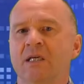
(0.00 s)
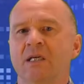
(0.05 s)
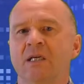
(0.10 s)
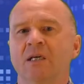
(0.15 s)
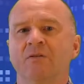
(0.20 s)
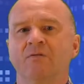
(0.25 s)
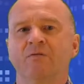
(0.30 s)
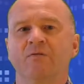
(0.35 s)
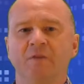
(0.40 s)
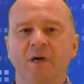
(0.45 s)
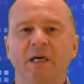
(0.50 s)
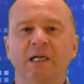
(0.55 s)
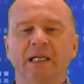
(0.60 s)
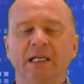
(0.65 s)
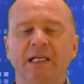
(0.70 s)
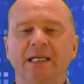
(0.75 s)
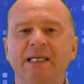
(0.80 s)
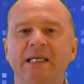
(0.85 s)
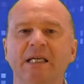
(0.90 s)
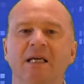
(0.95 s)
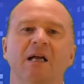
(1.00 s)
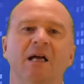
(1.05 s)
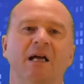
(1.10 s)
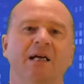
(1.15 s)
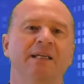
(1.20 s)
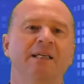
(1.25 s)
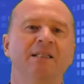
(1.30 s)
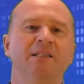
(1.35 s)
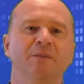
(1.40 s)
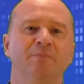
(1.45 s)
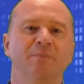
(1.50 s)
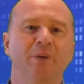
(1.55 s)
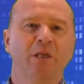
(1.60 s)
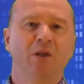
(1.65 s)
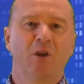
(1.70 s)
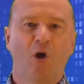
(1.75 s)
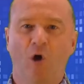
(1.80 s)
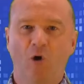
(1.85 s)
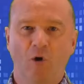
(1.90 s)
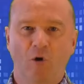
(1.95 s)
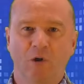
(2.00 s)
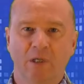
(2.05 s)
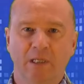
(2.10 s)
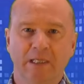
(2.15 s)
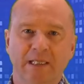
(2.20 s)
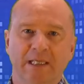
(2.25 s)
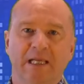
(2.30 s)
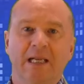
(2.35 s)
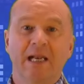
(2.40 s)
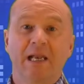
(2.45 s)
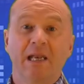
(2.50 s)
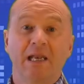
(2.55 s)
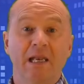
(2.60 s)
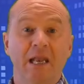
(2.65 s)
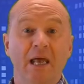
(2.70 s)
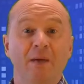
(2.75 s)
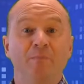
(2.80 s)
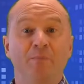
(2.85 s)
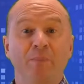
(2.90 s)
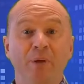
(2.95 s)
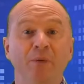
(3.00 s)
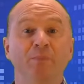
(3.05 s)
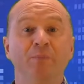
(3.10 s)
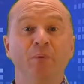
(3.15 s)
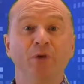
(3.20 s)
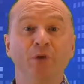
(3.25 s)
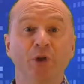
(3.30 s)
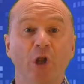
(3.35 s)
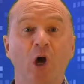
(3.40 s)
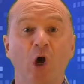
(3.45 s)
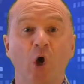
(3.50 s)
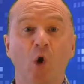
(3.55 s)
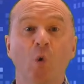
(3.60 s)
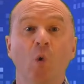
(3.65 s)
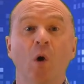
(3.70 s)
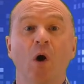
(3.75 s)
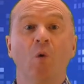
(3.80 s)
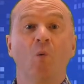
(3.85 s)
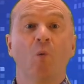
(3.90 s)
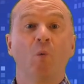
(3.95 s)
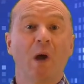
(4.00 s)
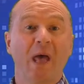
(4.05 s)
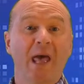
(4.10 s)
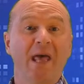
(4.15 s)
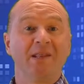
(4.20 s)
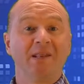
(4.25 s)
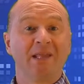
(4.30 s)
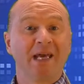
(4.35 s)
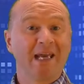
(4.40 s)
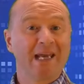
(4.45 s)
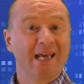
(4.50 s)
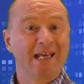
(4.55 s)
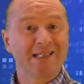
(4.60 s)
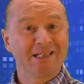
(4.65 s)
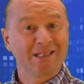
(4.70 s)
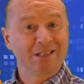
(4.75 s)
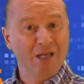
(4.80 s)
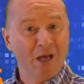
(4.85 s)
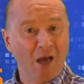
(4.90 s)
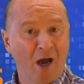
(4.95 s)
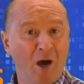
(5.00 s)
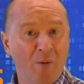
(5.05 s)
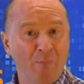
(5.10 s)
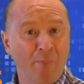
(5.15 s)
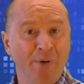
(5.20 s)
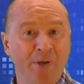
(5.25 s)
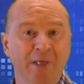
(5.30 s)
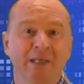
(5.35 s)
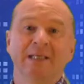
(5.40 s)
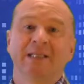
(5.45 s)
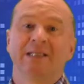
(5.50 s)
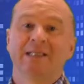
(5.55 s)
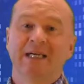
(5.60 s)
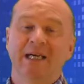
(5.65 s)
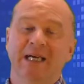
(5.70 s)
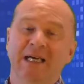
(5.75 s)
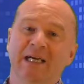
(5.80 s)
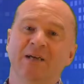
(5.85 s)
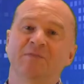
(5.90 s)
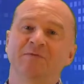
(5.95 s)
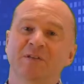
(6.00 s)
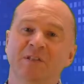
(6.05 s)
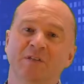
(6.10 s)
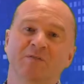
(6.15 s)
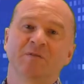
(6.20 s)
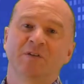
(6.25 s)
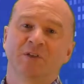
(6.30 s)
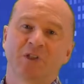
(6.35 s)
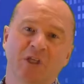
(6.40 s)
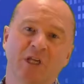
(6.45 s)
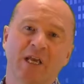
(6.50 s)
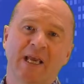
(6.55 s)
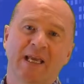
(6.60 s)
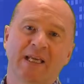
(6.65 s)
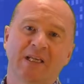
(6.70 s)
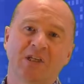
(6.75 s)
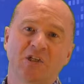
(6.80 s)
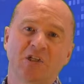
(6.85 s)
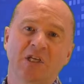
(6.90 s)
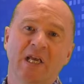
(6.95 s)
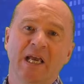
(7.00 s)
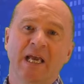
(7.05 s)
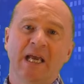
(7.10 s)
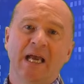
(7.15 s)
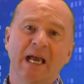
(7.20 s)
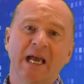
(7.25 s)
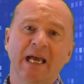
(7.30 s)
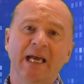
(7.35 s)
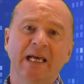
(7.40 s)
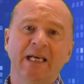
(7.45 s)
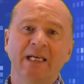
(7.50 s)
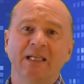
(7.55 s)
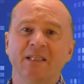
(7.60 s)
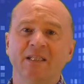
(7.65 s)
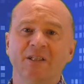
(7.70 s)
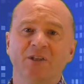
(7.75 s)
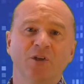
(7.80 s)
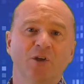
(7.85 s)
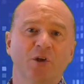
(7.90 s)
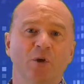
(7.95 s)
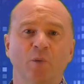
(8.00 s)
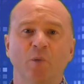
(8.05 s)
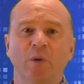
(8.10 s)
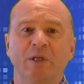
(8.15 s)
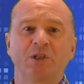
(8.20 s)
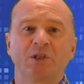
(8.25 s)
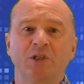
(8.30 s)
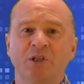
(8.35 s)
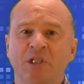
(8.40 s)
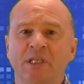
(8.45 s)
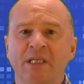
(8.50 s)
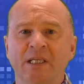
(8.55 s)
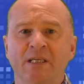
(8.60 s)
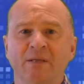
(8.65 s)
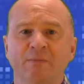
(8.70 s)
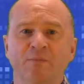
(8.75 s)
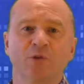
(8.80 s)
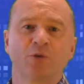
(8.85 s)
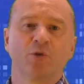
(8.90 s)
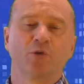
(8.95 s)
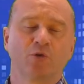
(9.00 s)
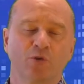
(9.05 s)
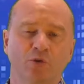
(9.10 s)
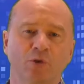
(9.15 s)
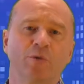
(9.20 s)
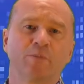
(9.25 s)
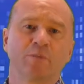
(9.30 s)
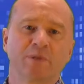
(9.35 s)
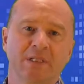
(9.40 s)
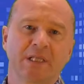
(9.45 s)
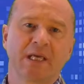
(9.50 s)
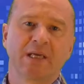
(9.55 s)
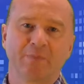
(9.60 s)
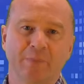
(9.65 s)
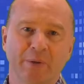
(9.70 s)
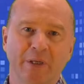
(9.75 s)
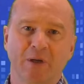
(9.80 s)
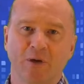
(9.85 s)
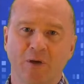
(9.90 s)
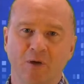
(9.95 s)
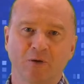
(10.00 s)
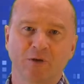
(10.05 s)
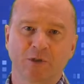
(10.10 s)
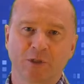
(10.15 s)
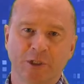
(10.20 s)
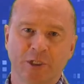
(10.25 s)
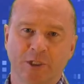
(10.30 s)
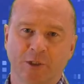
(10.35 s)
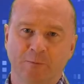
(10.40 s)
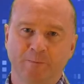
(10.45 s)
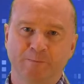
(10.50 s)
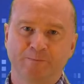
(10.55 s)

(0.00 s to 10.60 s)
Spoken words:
And finally, I need to belong. Let people know where they end up after the change and which teams or groups they belong to.